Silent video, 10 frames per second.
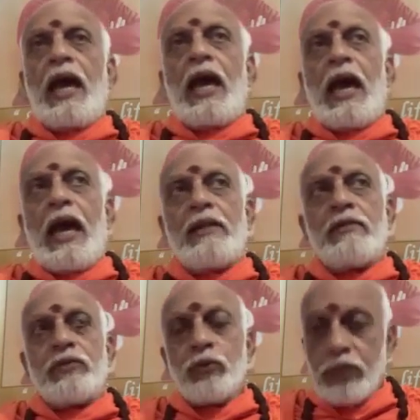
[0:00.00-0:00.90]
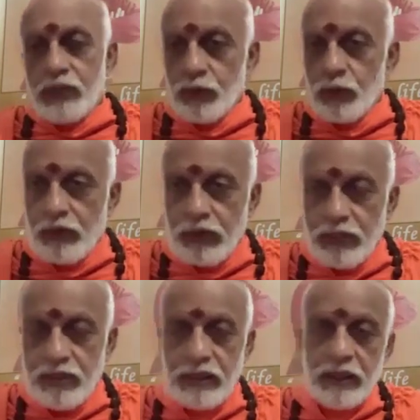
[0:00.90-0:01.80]
and do his own
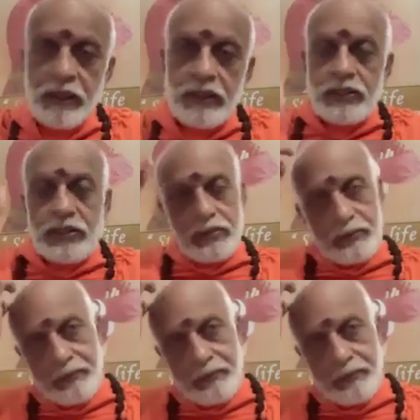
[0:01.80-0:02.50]
research,